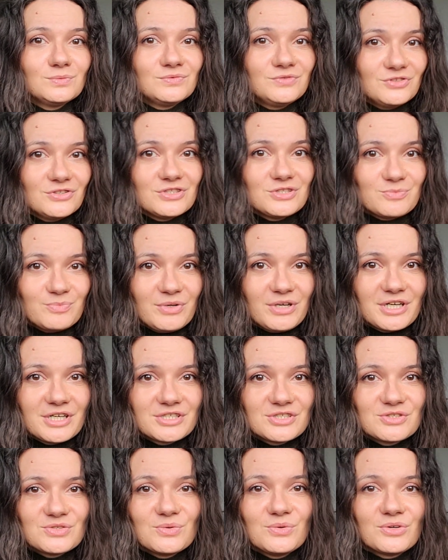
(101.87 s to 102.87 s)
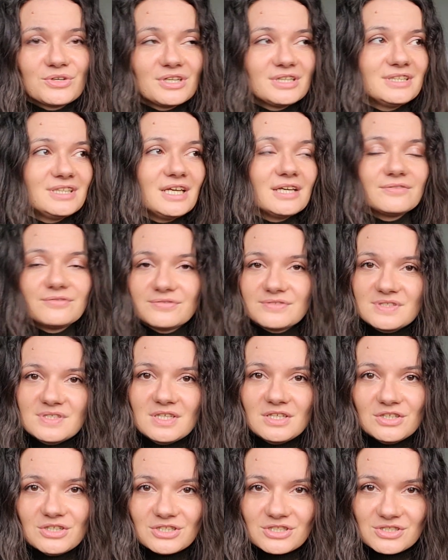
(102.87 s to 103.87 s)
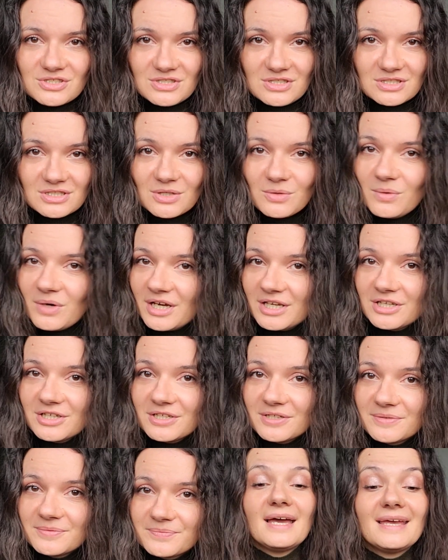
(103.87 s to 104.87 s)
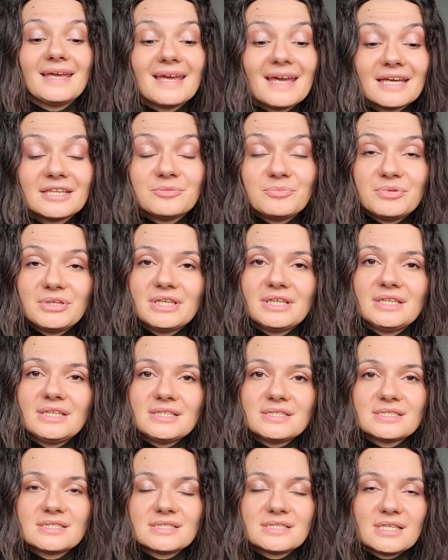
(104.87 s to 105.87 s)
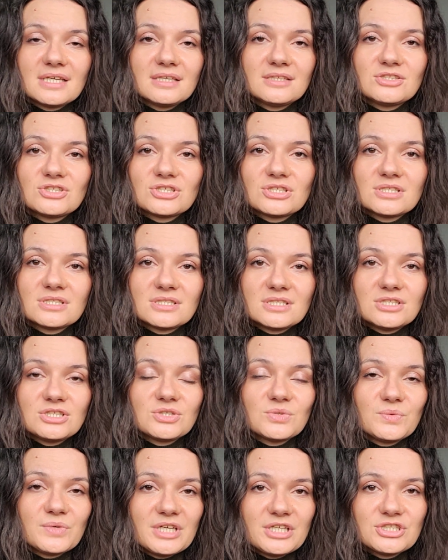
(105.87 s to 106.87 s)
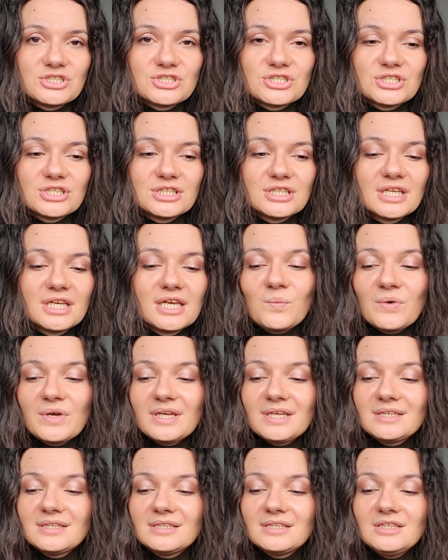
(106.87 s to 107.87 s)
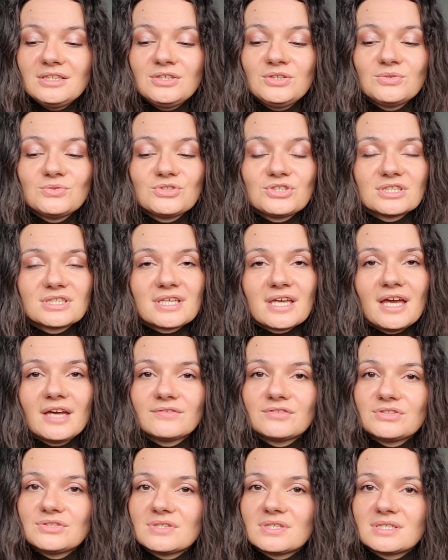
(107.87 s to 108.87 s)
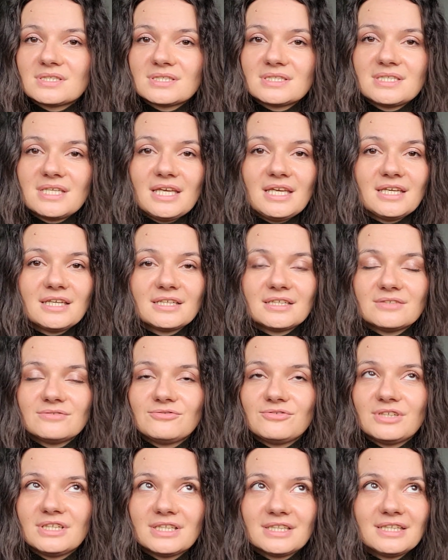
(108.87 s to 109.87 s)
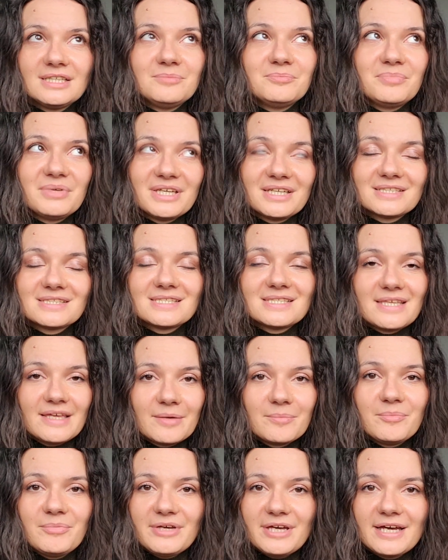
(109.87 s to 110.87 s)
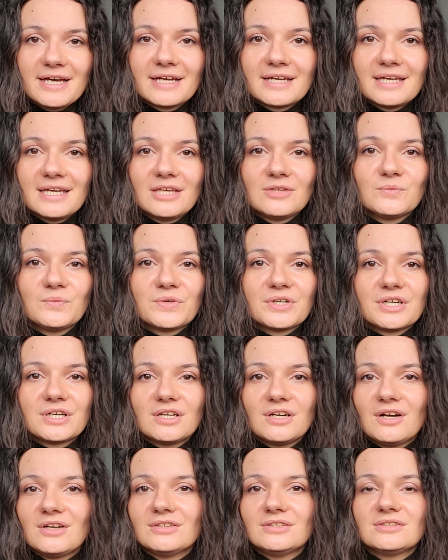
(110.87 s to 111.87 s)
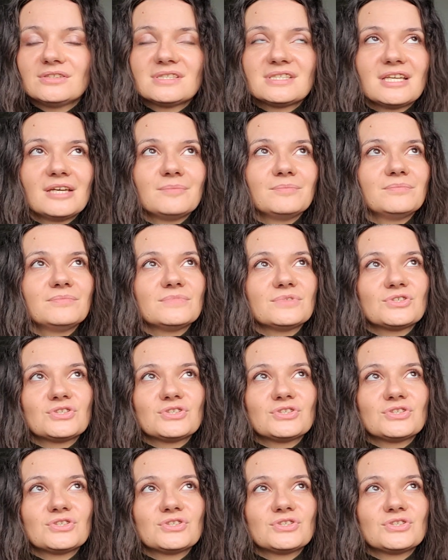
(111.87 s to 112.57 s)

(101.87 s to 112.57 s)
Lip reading: voice parts or enough singers in the choir. I had been in such a situation when you just have to take a really big step back and work on some